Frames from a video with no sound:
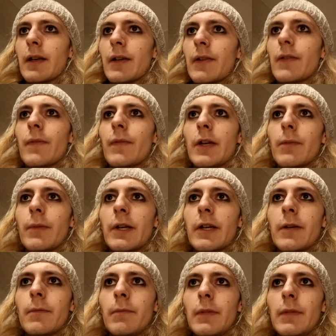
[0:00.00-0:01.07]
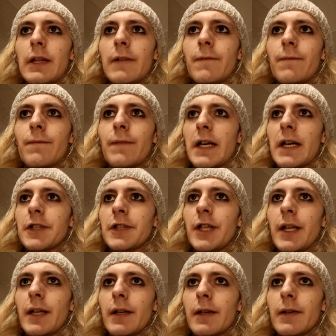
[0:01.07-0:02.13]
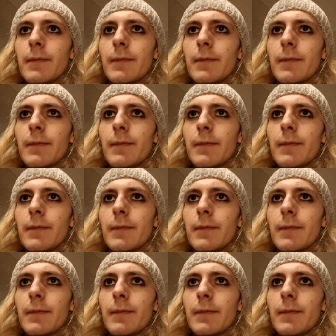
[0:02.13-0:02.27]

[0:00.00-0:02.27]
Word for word: something can become lethargic